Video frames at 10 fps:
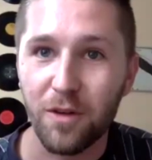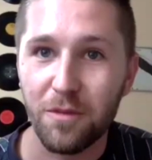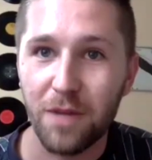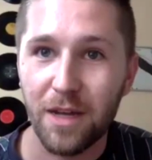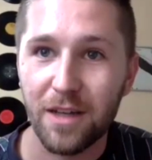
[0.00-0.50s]

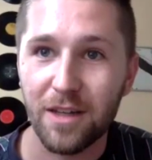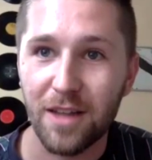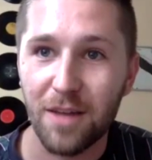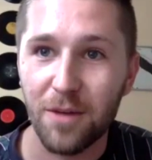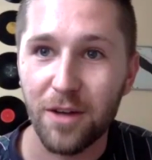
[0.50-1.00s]
my
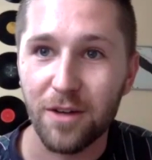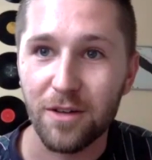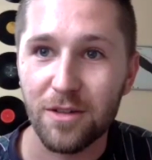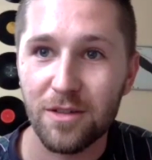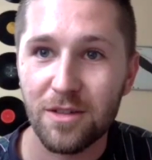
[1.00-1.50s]

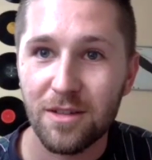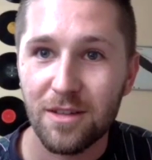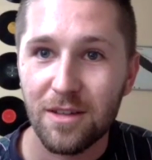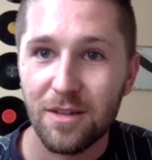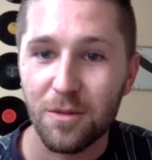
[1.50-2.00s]
collaborators
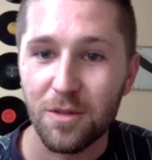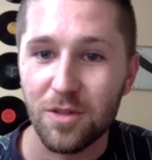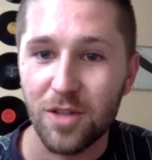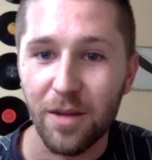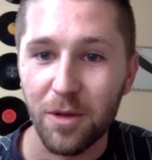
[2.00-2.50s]
was
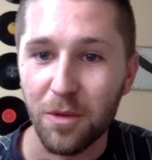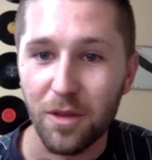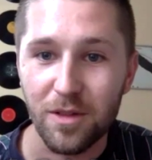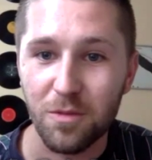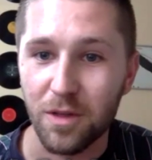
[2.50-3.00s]
jamming with
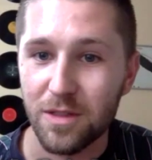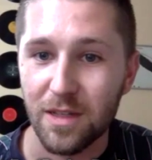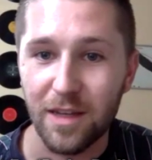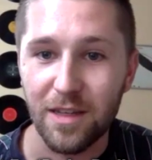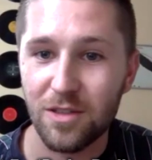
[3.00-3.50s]
us once,
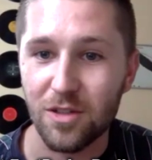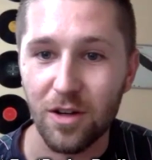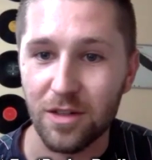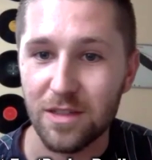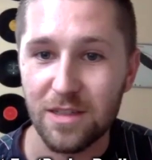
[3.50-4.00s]
and he
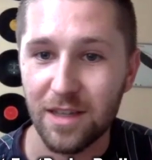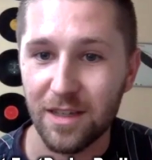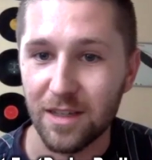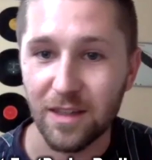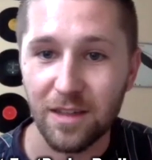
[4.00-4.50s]
started
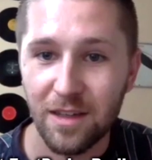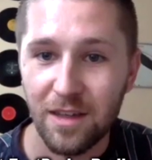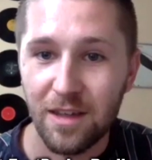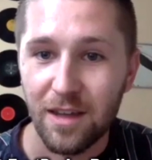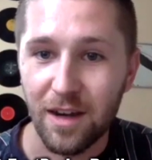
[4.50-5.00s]
singing.
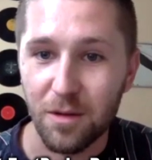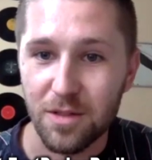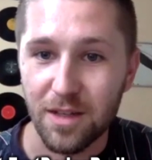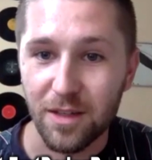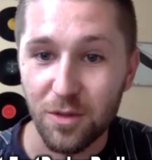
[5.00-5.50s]
And I was
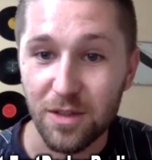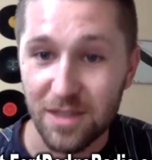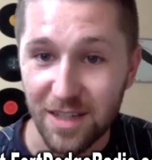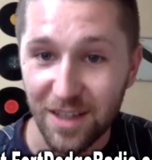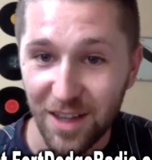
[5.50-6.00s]
like, you could
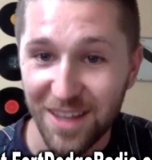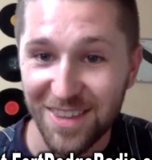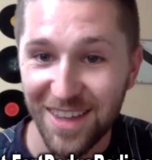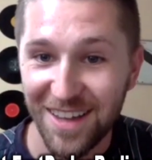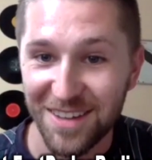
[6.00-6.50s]
sing like
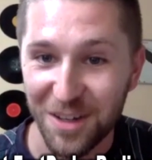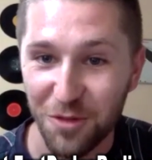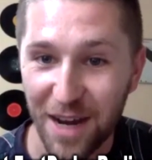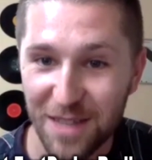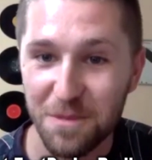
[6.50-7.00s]
that, like
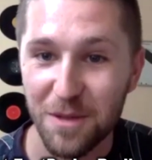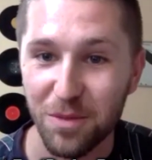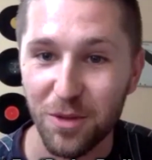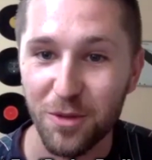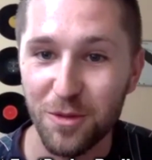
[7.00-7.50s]
raspy
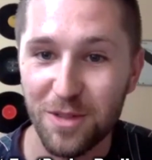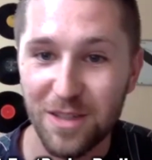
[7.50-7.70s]
blues.